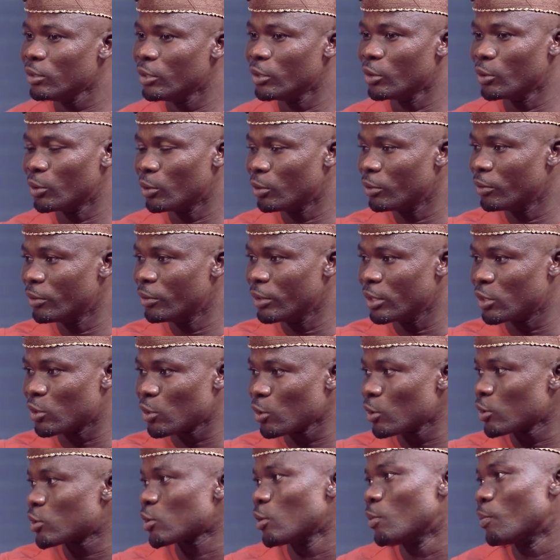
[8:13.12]

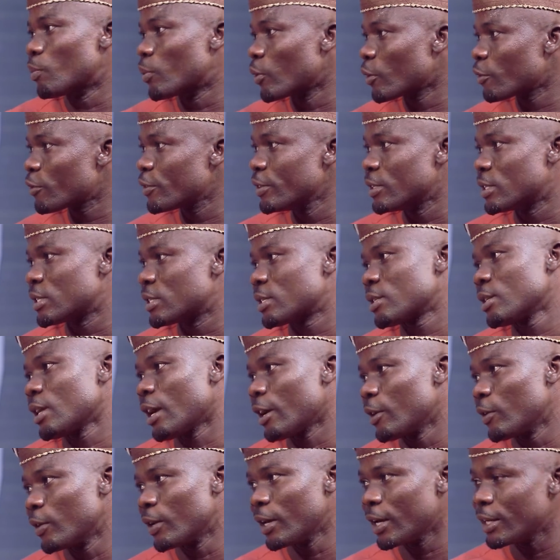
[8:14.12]
results on profits that
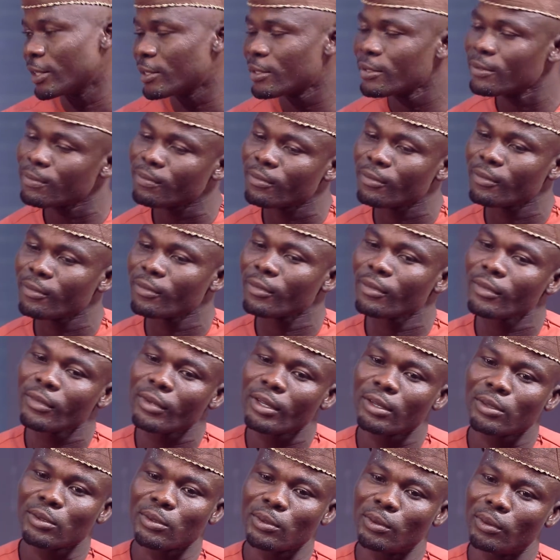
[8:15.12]
you get.
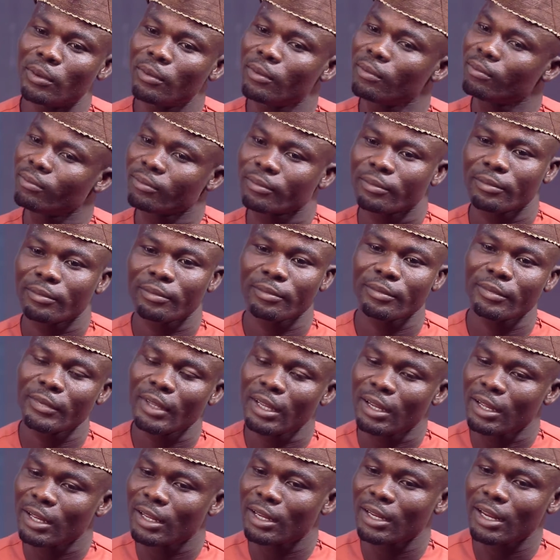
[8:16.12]
So
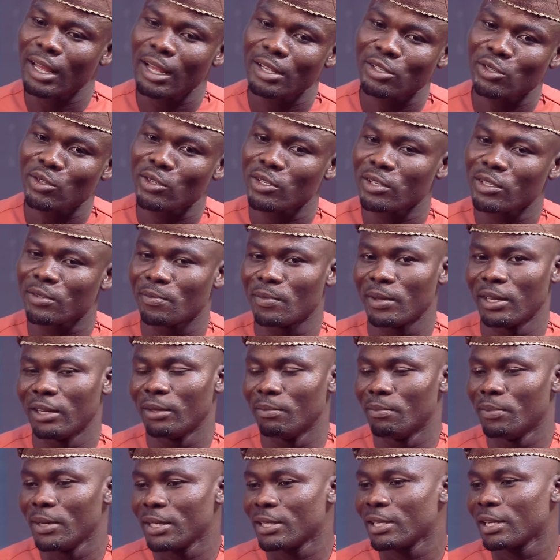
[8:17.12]
that's just
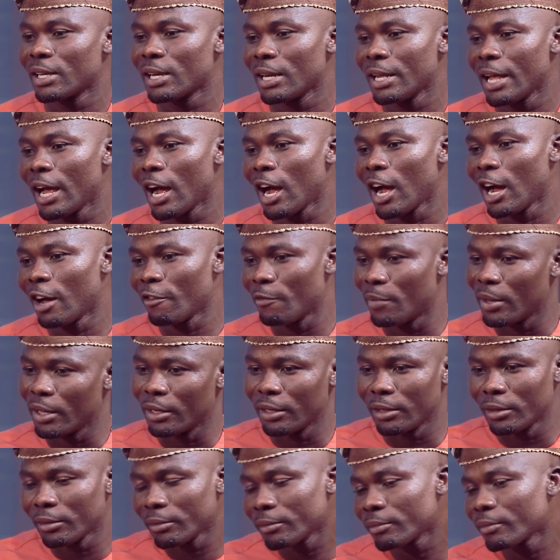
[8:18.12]
been basically how I've
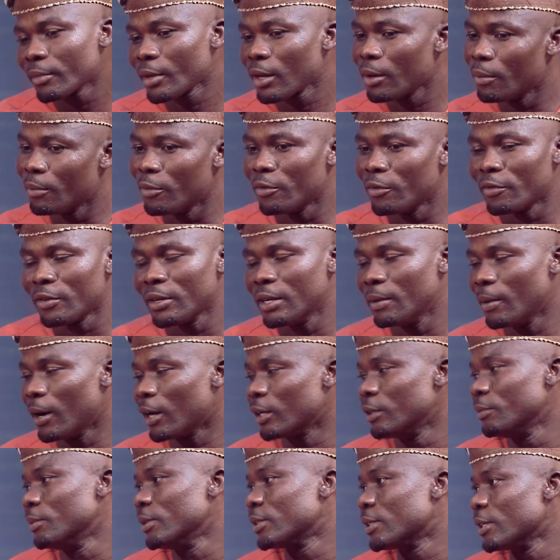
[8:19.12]
been moving about
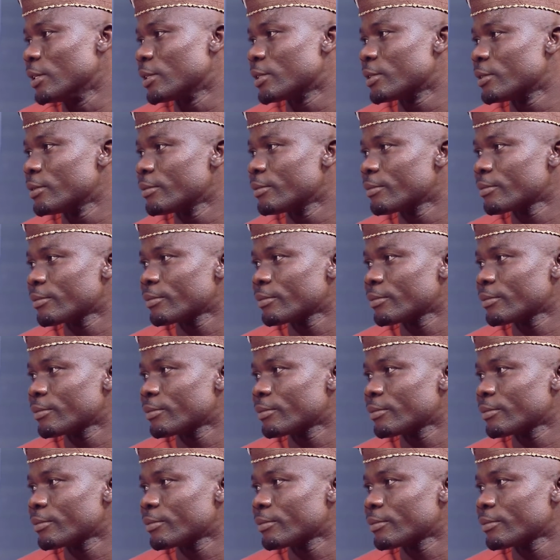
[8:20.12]
the business